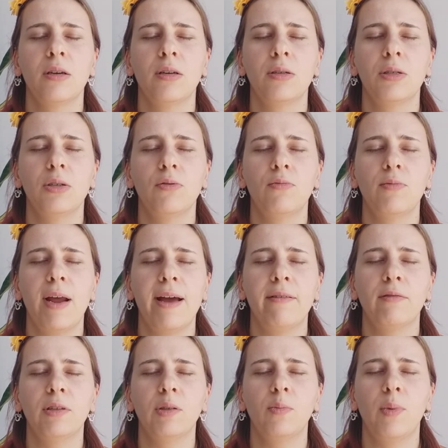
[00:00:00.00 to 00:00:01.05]

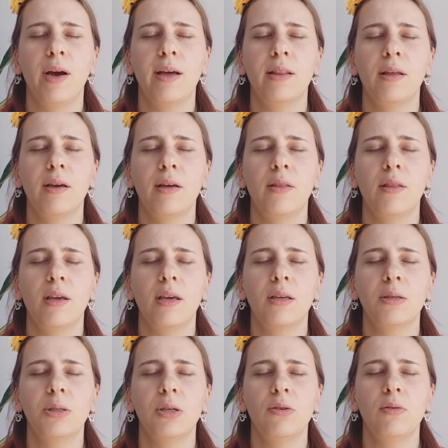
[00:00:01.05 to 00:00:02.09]
surrounded by the
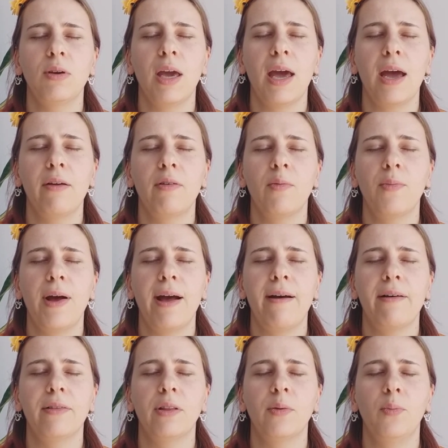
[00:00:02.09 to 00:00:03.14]
things you care about
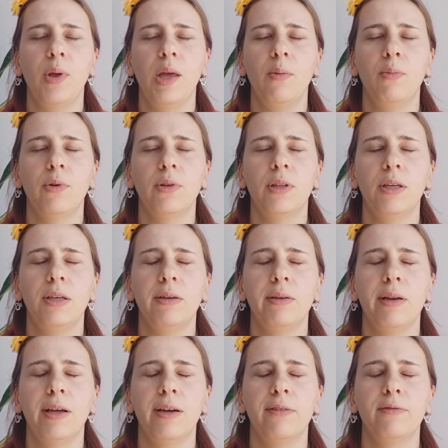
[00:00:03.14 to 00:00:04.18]
and the people that you
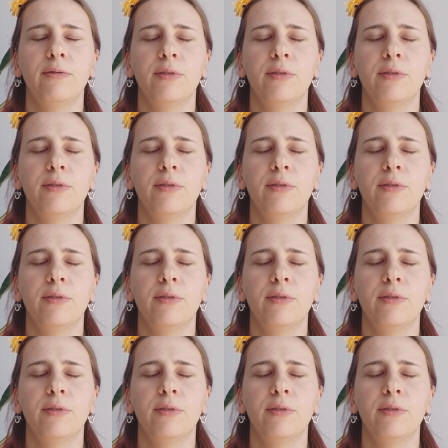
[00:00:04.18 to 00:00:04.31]
love?